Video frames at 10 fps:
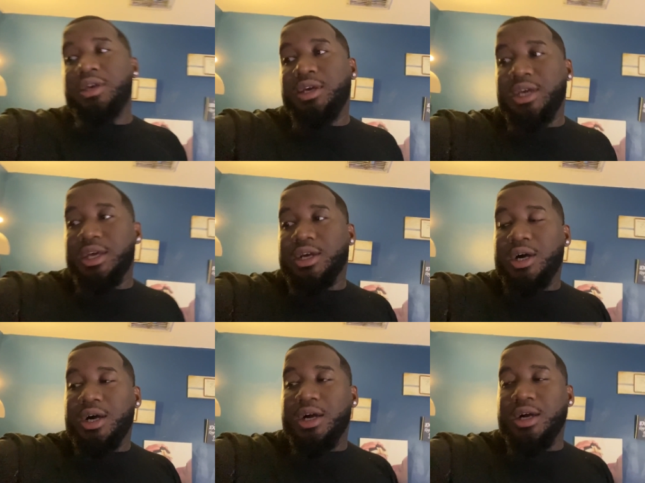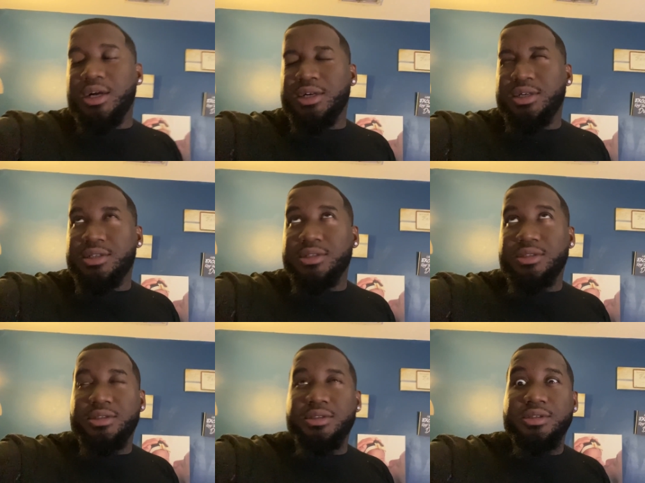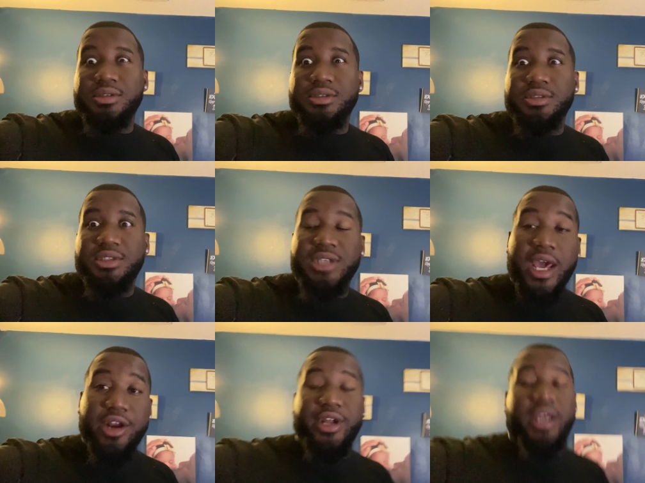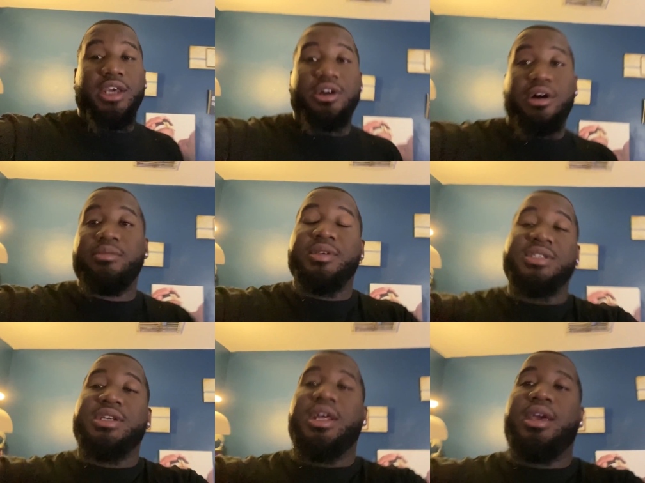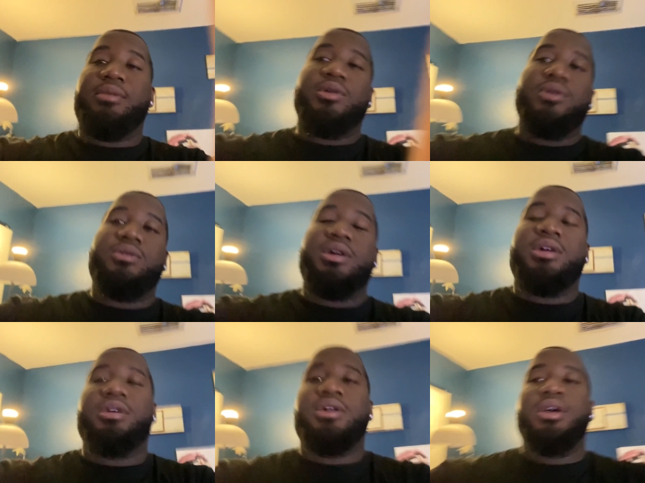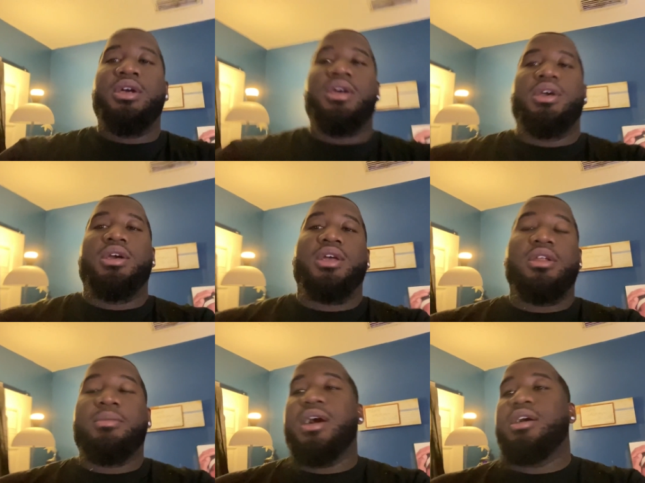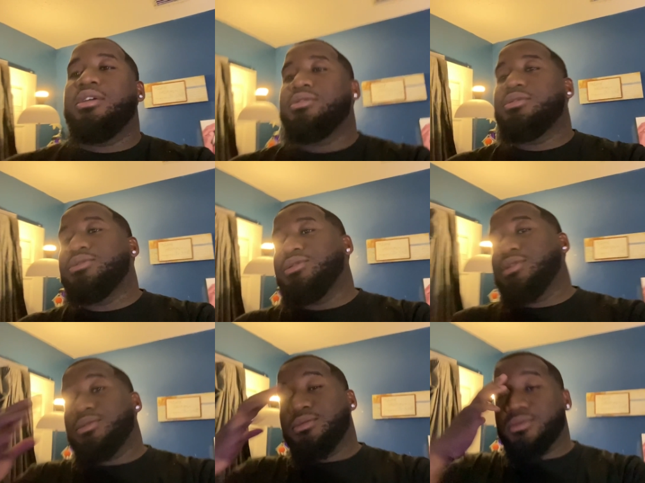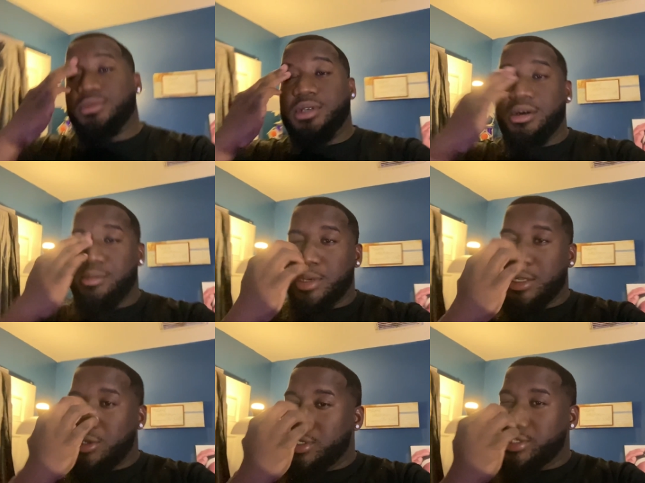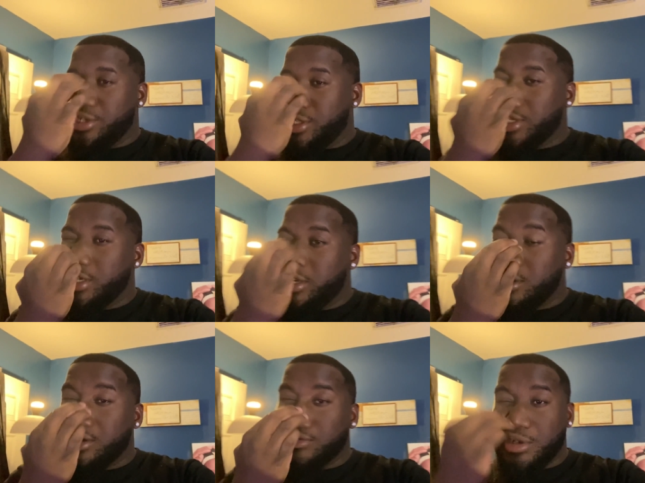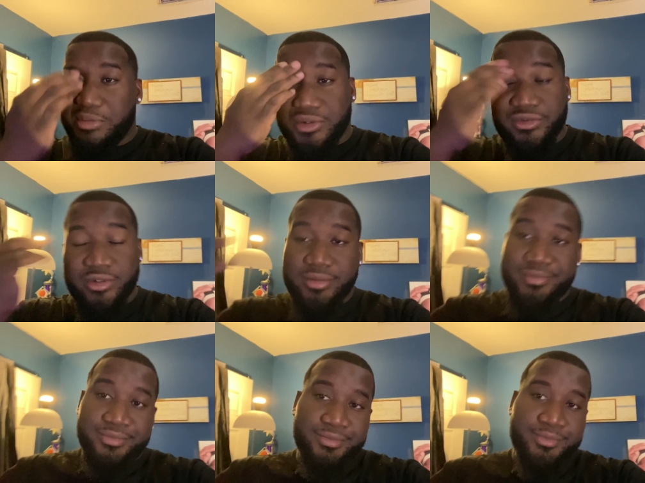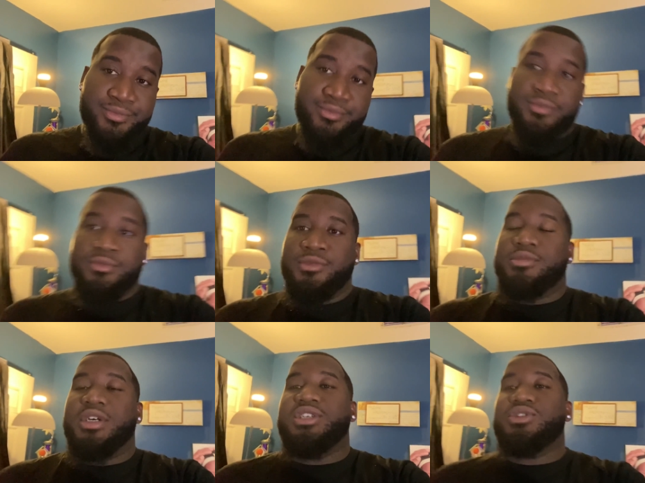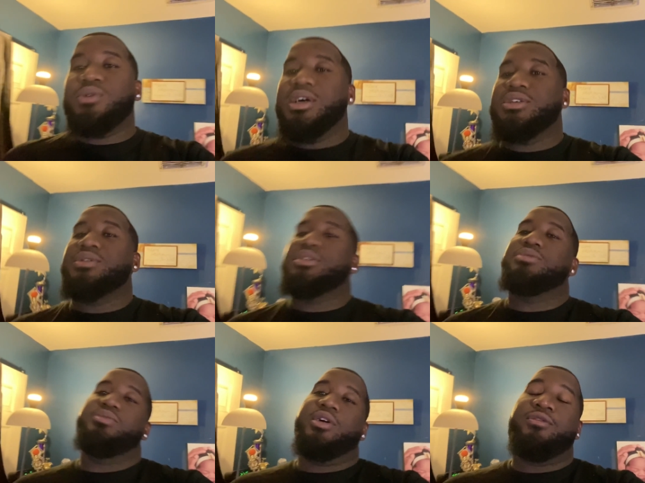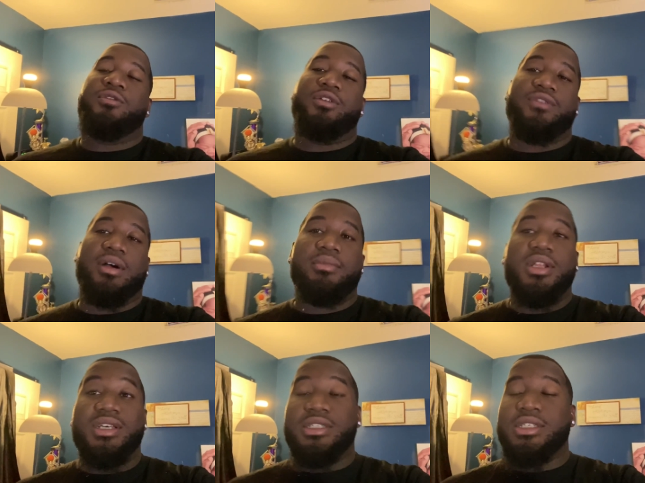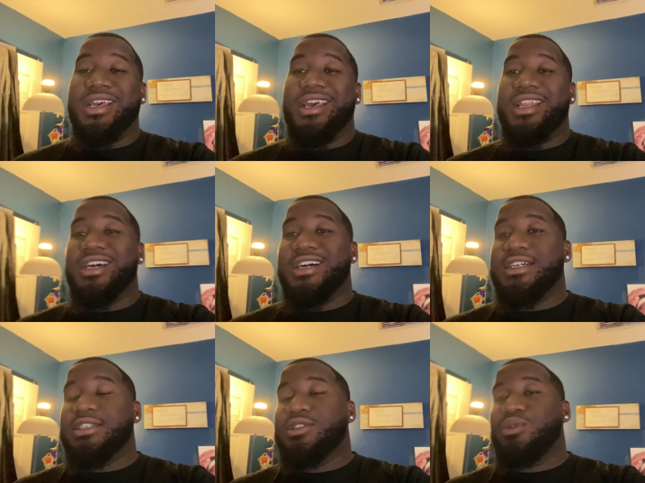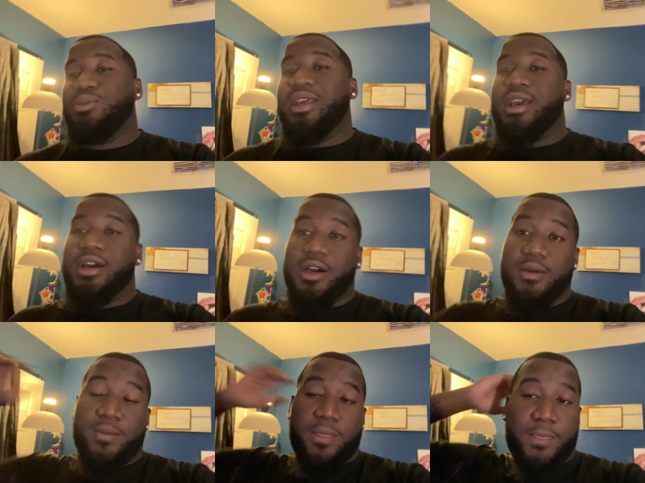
he called, uh, Saturday he called me and said, hey, bro, uh, come to my house, you know, um, how long did it take you to get here? I was coming from Dodge Squad, so it took me about 45 minutes. And uh, he told me, um,